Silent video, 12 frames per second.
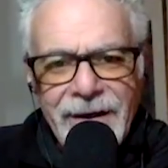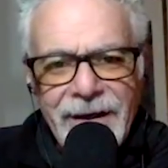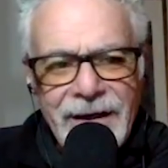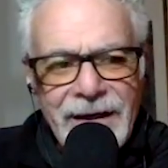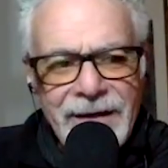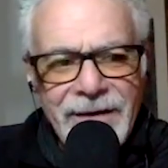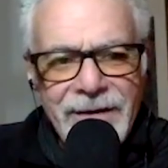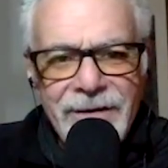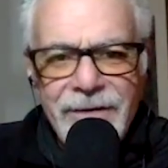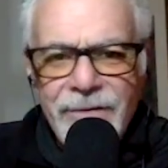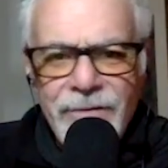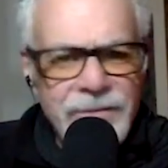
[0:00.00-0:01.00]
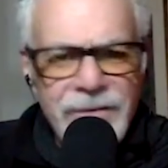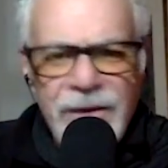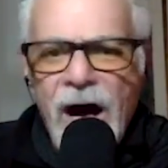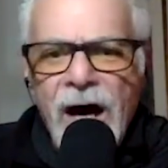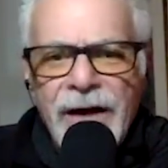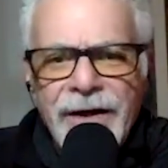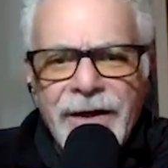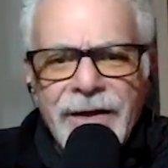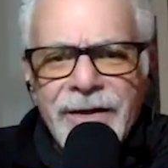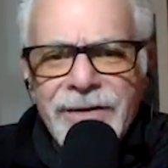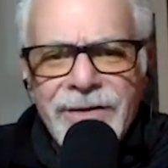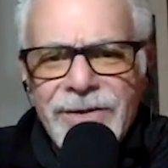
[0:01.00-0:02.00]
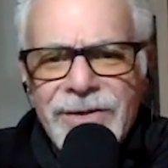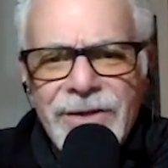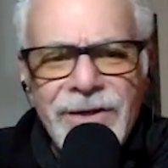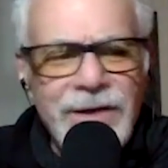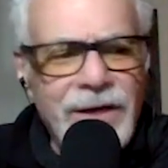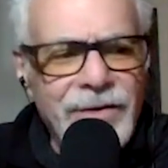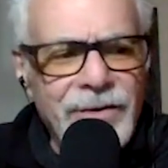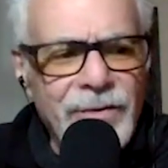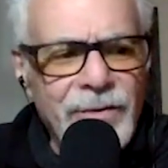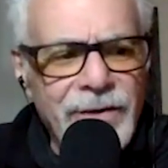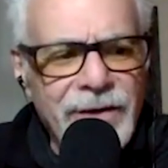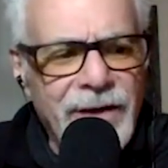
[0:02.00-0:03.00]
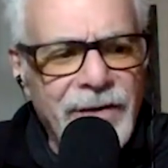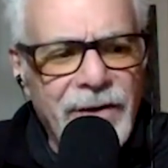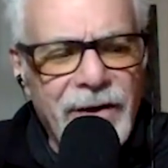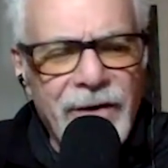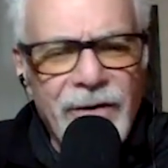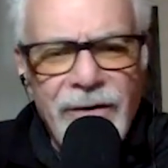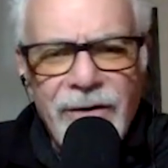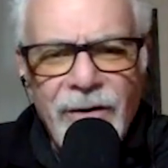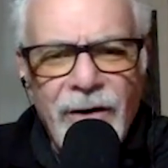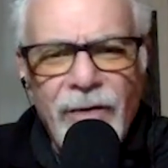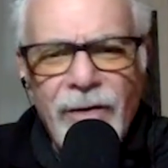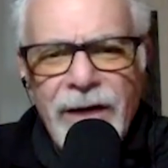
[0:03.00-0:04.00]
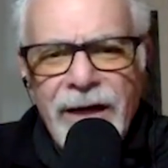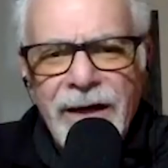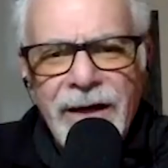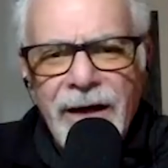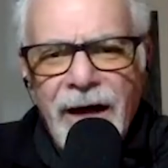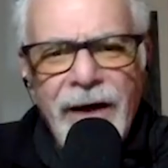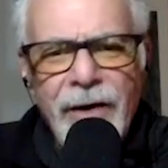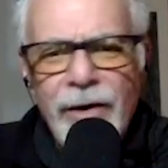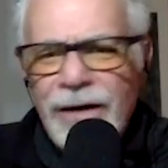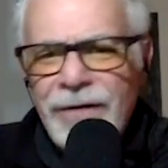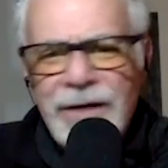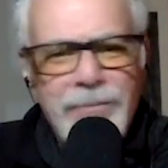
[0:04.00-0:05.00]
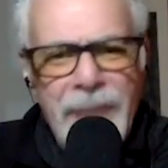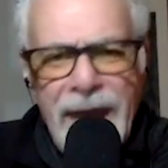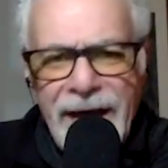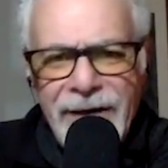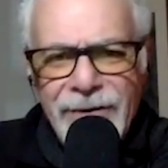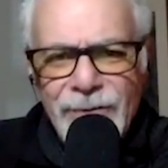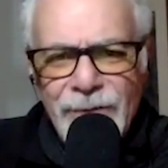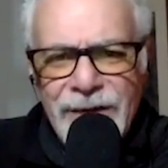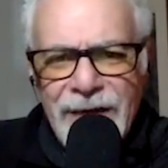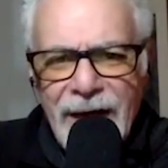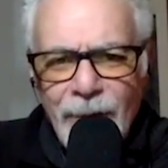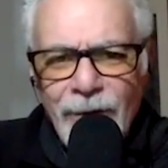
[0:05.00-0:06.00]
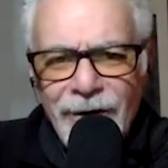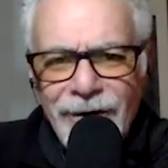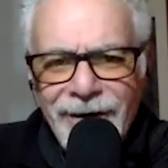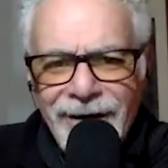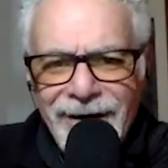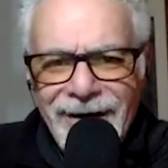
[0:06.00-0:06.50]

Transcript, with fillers: and God, just another word. And I thought, Okay, I don't have any baggage with that word.